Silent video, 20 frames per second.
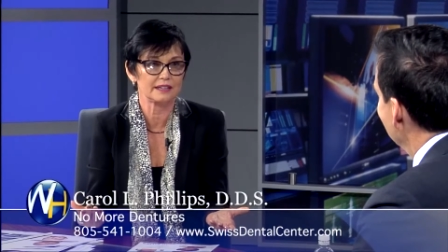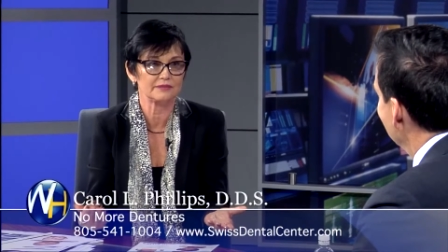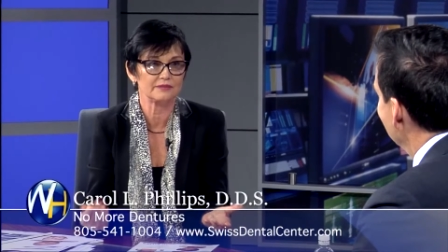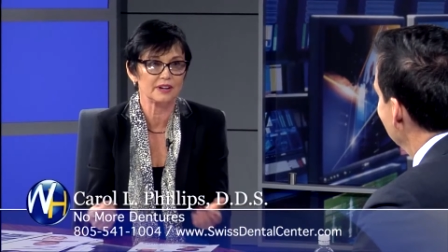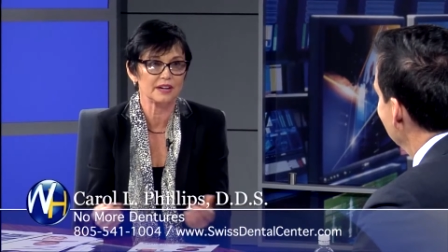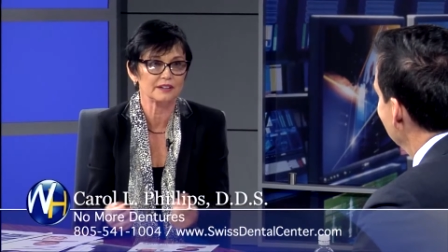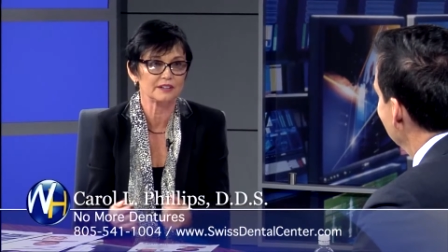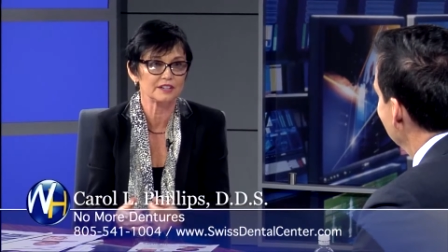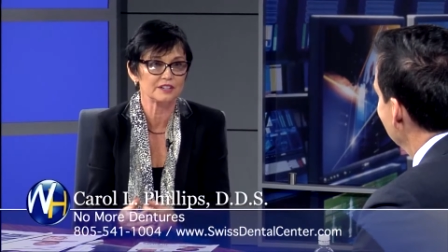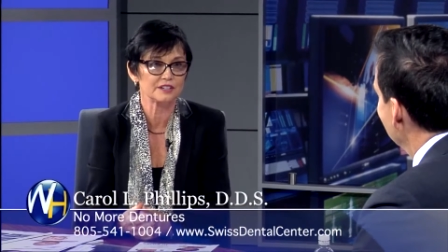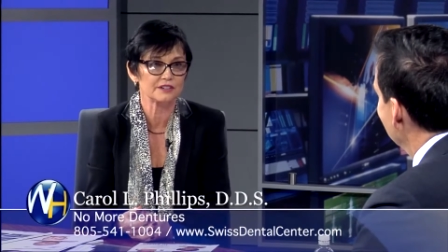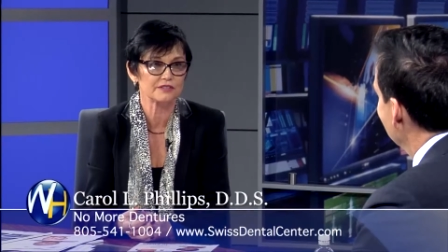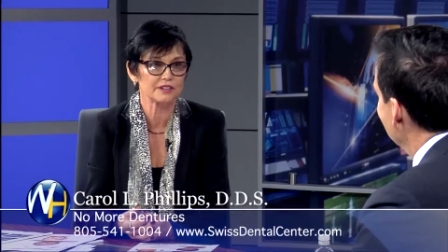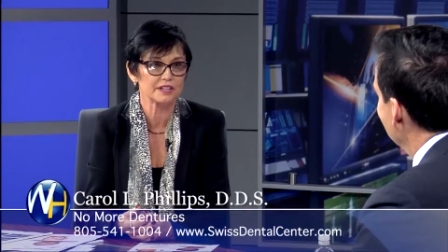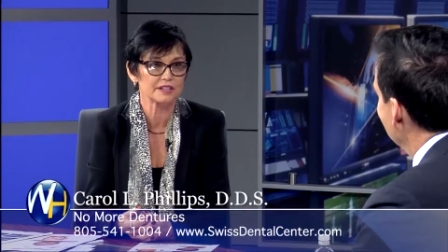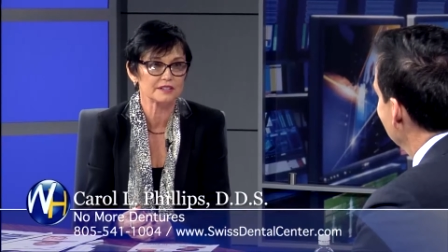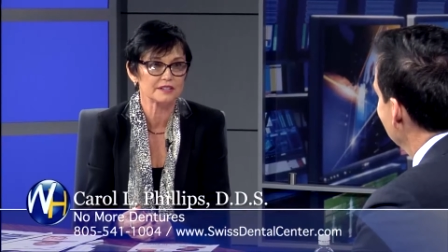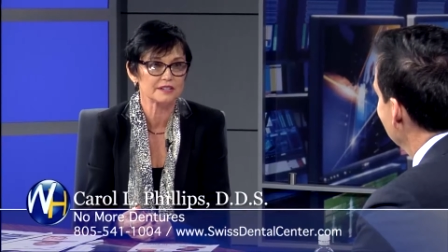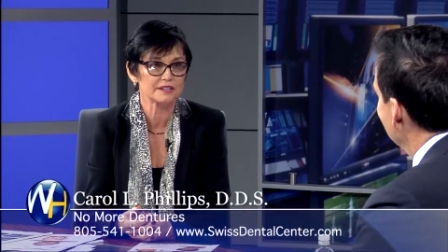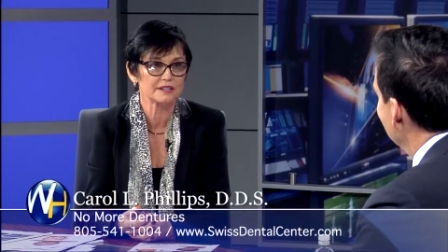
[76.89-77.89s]
advantage of
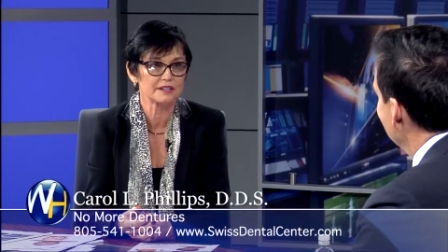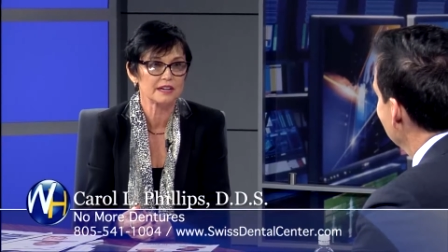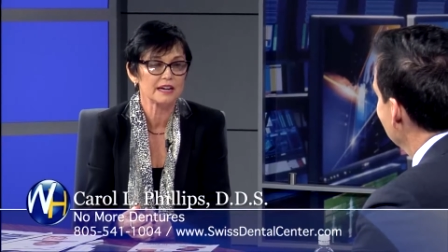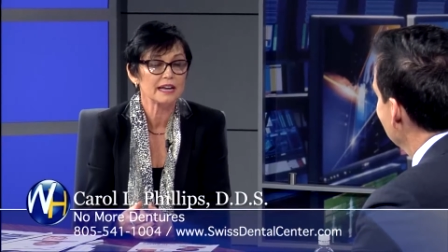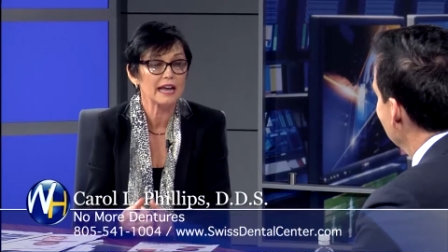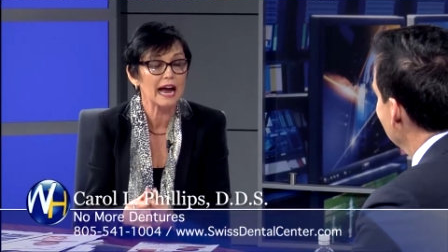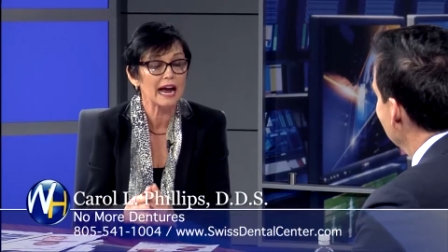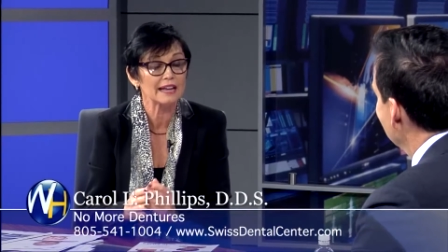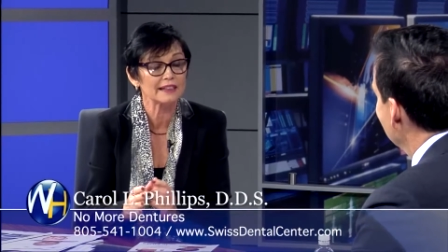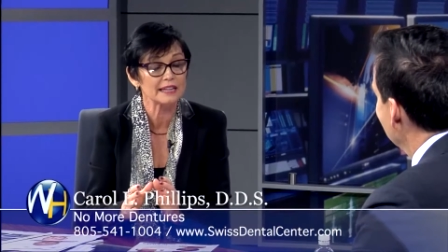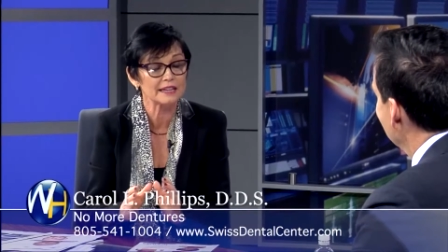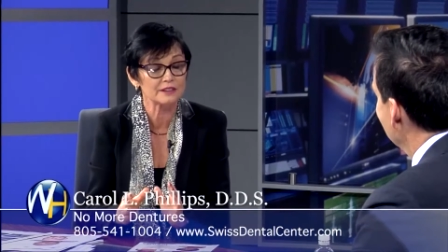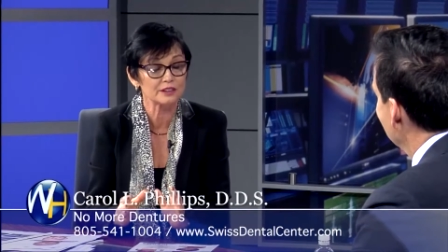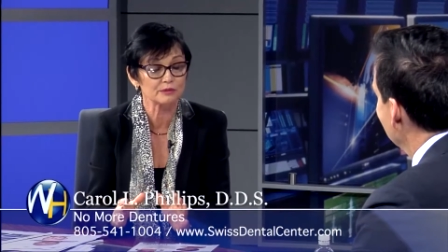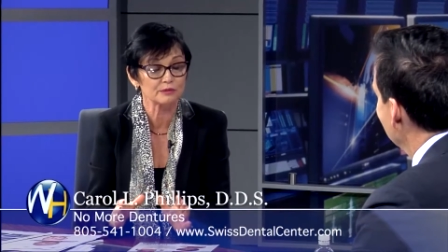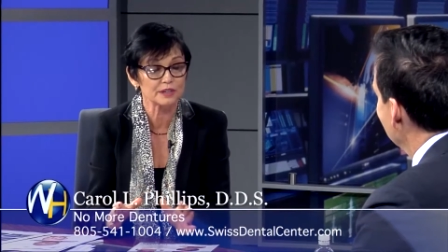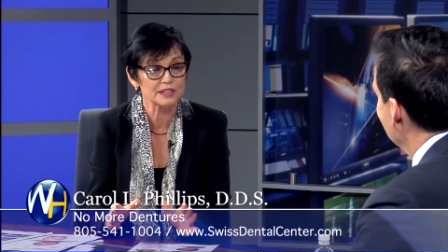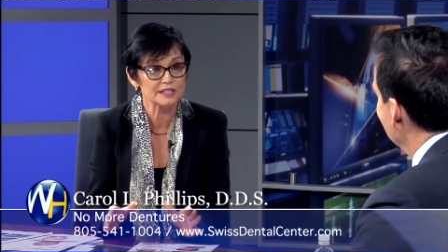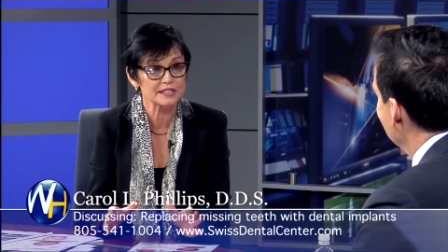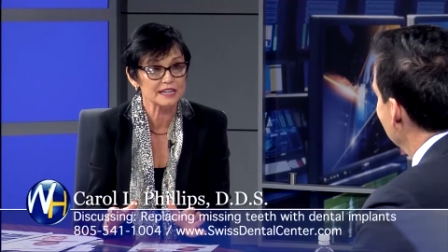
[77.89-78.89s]
this? I think
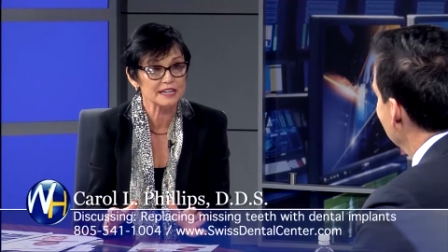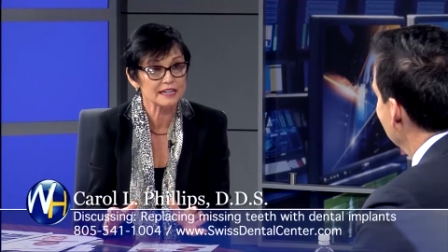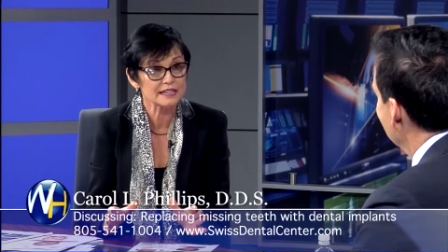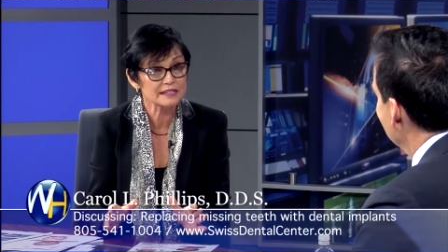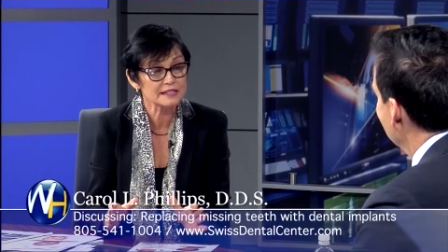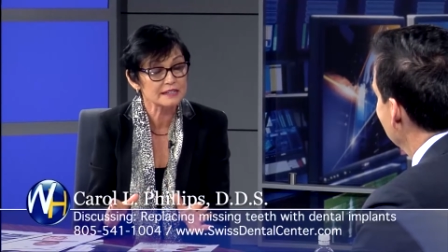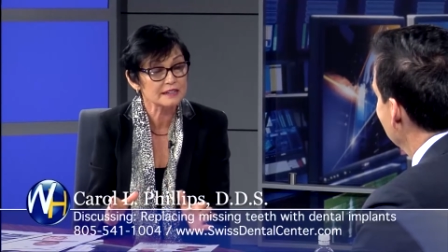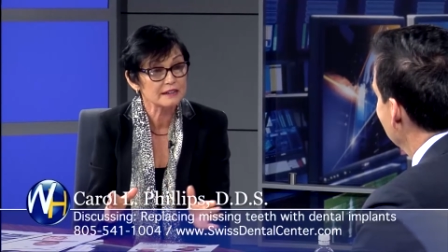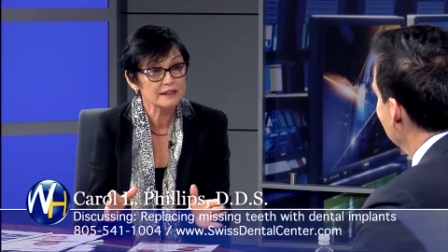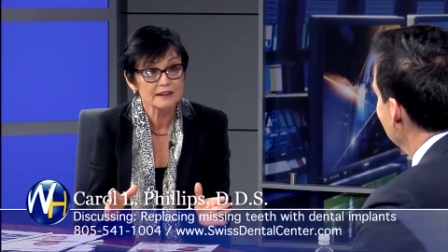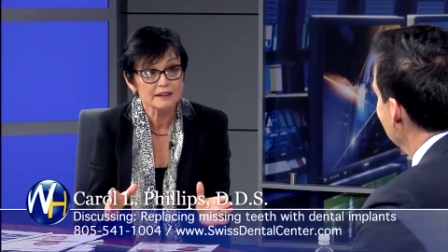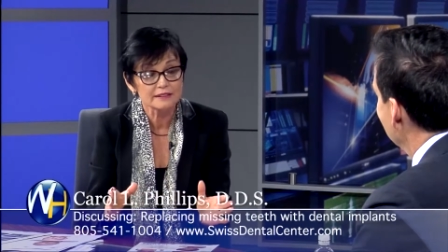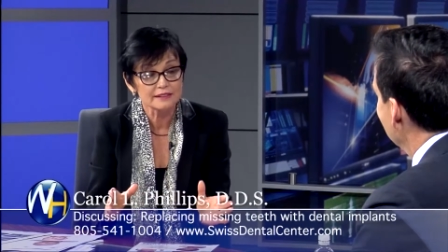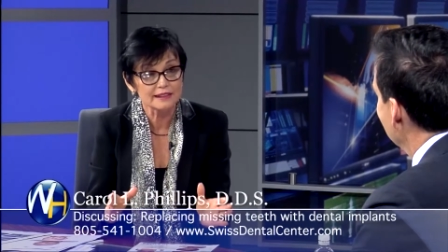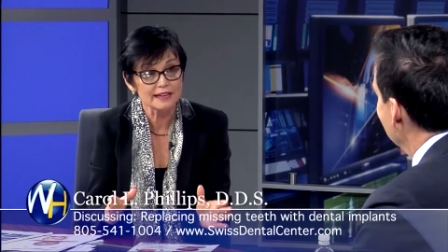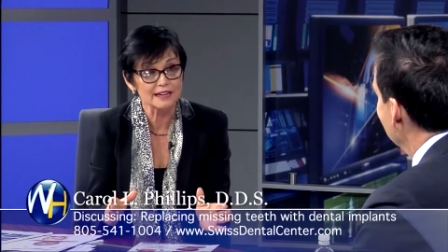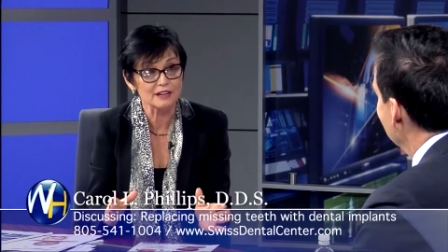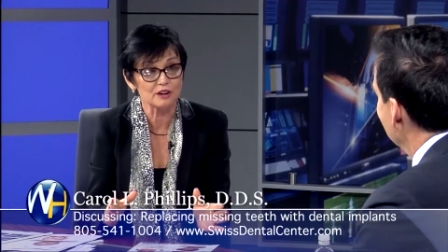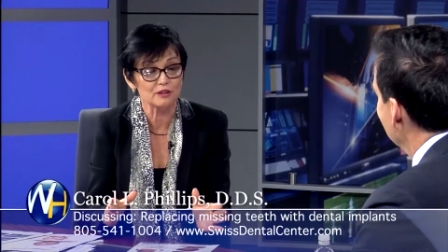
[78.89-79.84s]
the reason is they